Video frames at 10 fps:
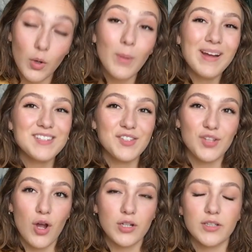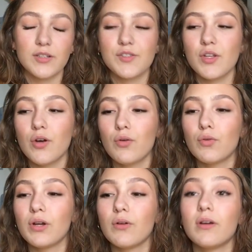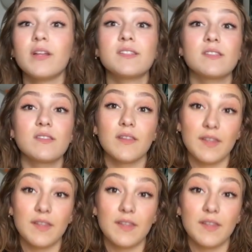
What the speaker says: going back to soccer. So it's